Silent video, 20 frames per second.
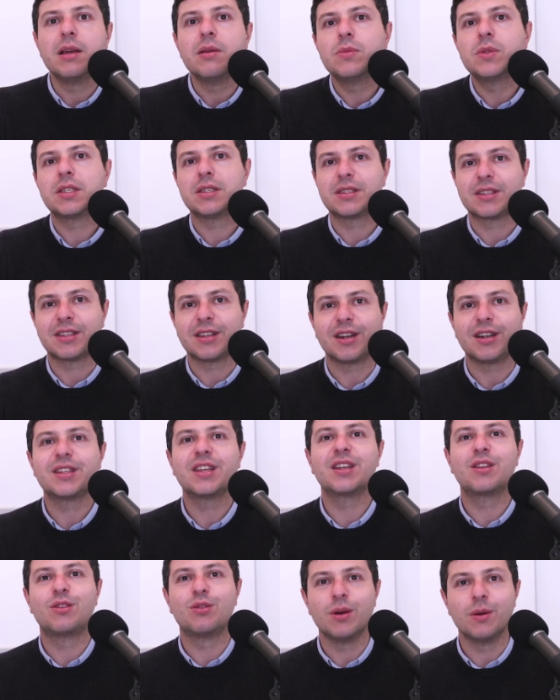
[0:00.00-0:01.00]

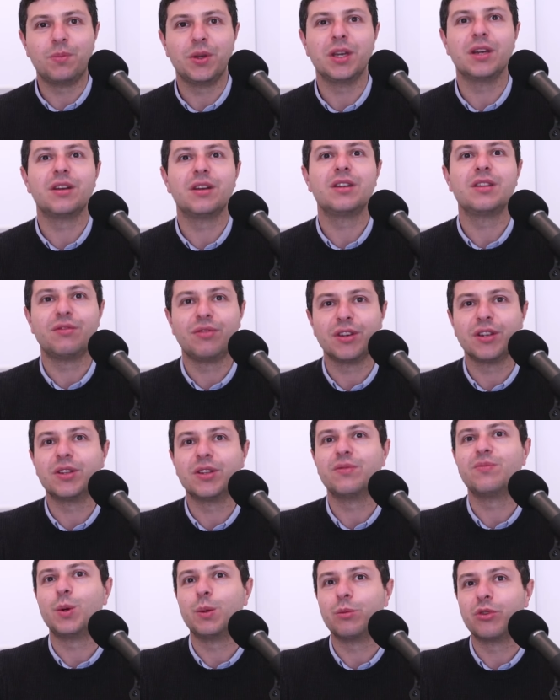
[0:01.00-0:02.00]
starting to appear in the field
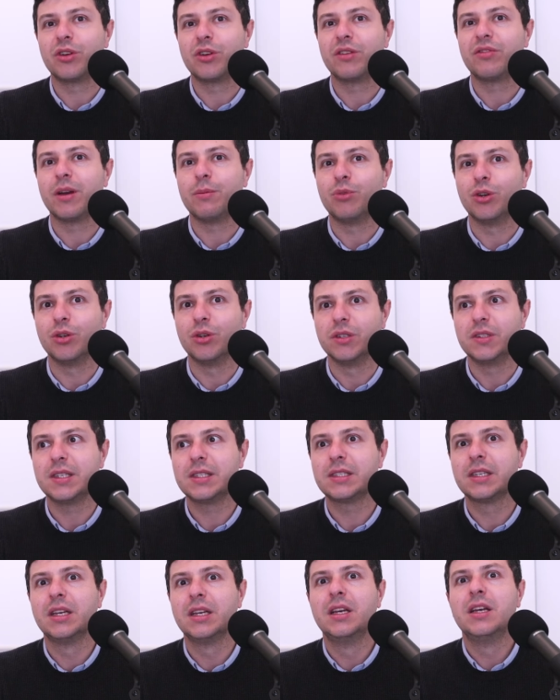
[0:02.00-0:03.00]
of pulmonary
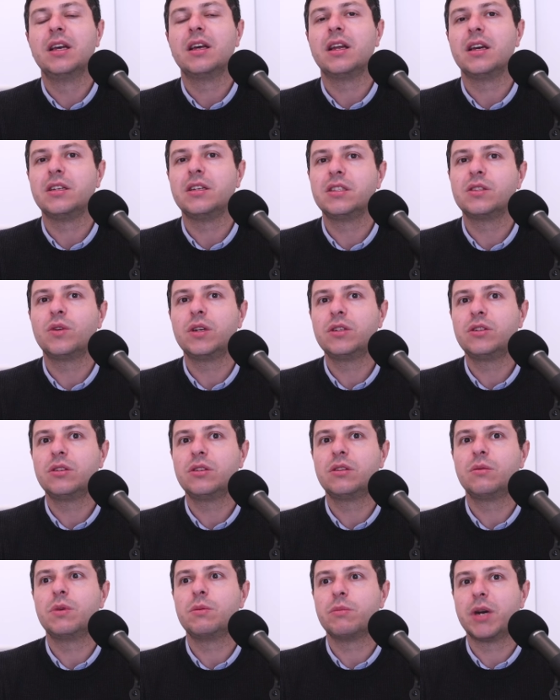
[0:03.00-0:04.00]
fibrosis, and I just want you
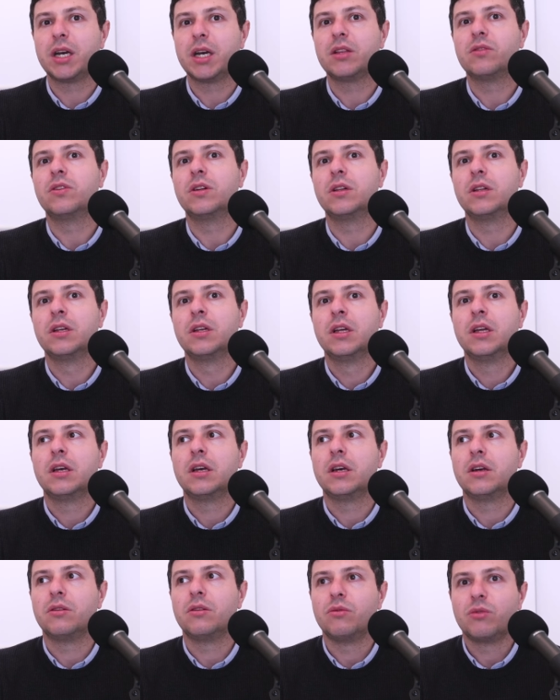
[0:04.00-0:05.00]
to be mindful
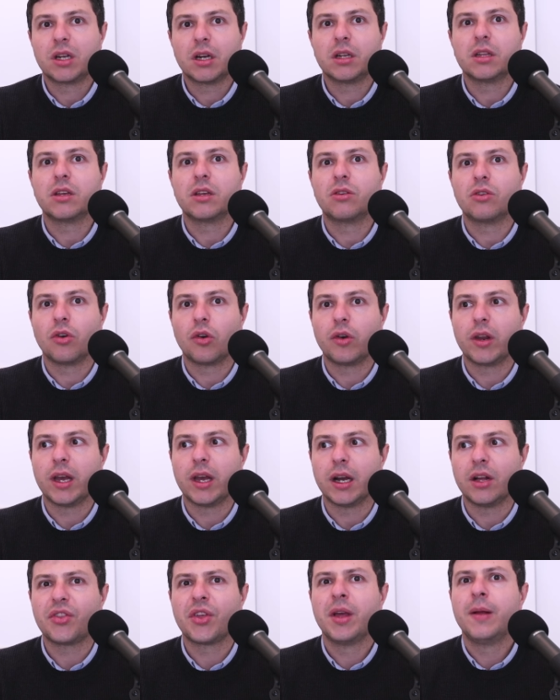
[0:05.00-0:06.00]
uh, regarding your own
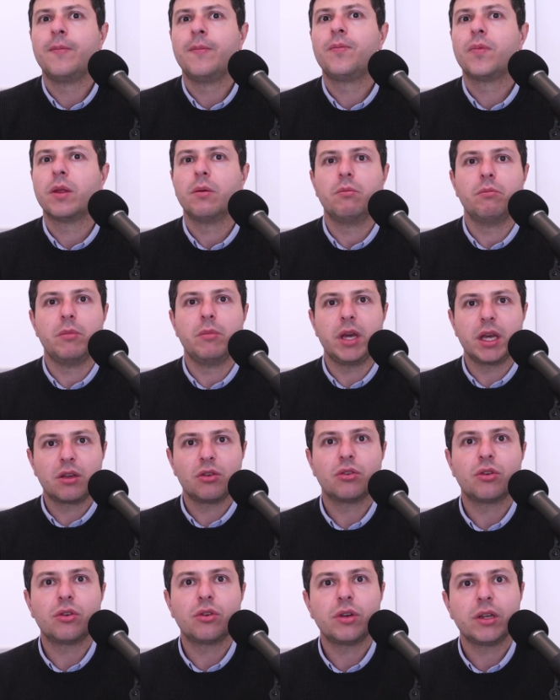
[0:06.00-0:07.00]
health. Make
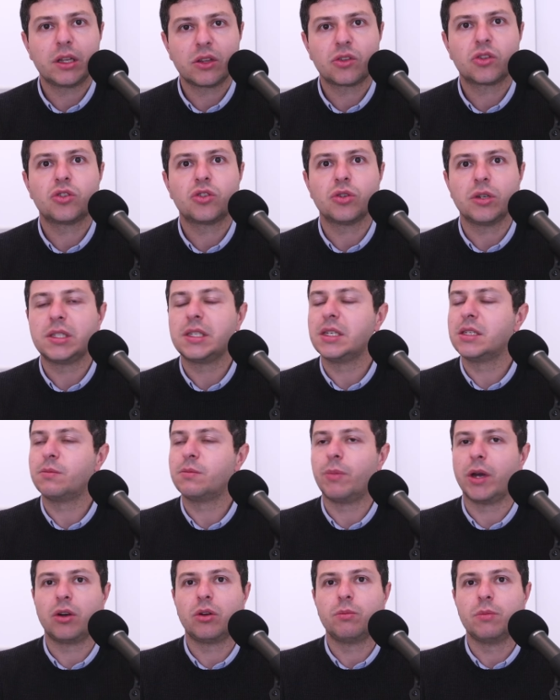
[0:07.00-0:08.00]
your own health choices
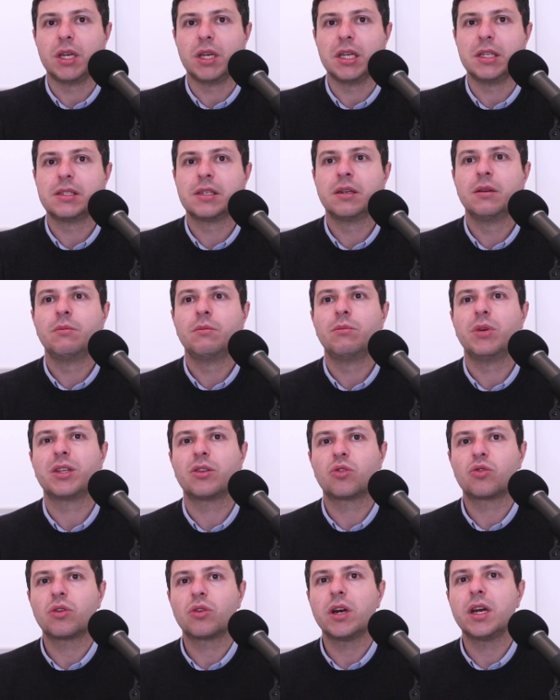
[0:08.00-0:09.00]
by all means, but
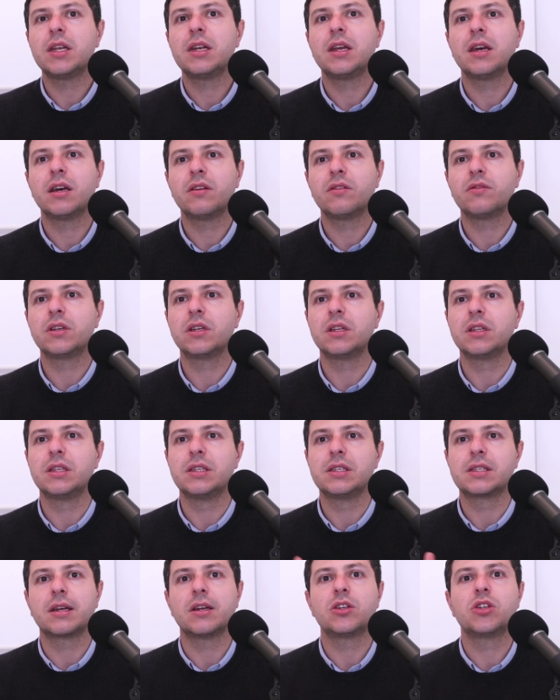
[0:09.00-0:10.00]
try and have a
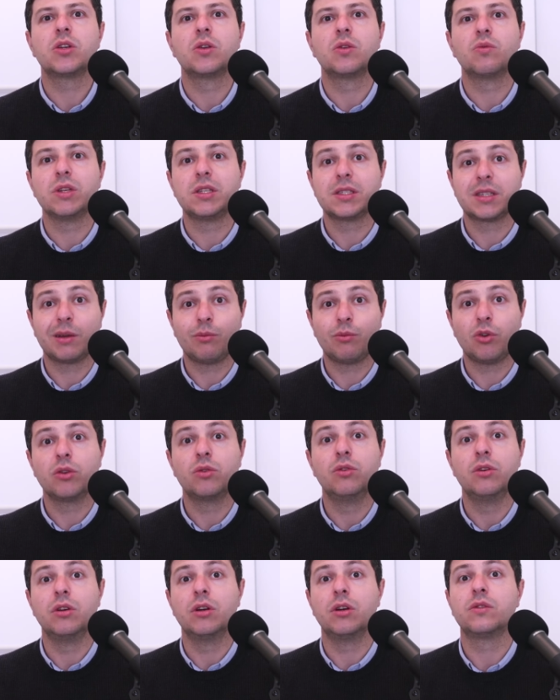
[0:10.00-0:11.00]
discussion with someone
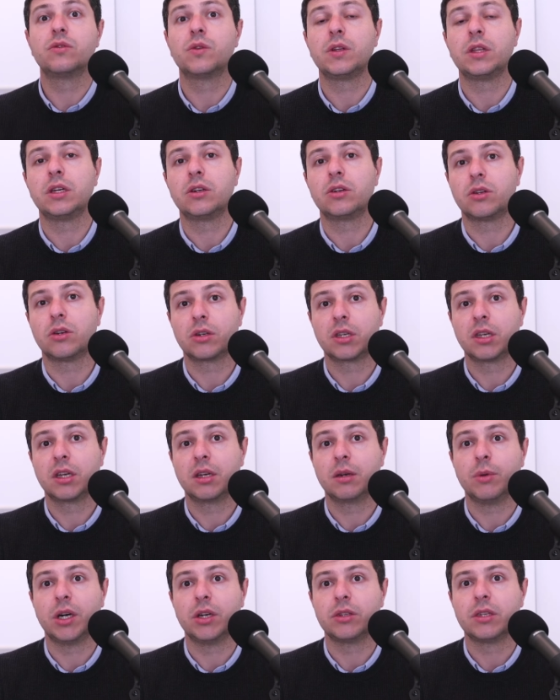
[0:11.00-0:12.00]
who knows what they're talking
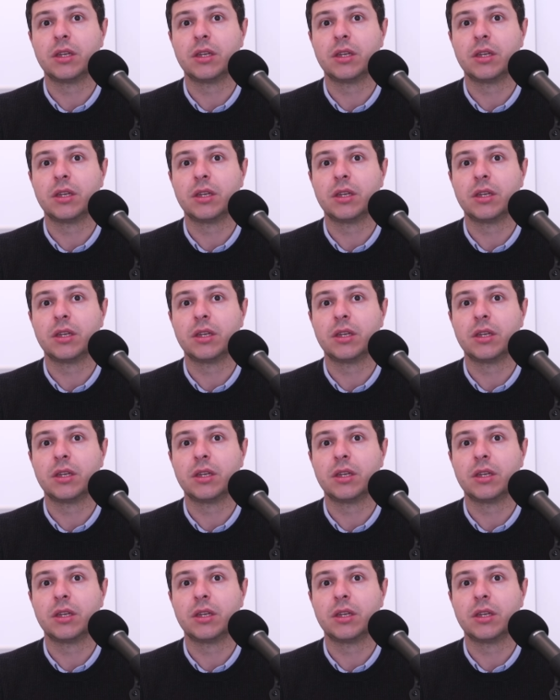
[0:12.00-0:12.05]
about.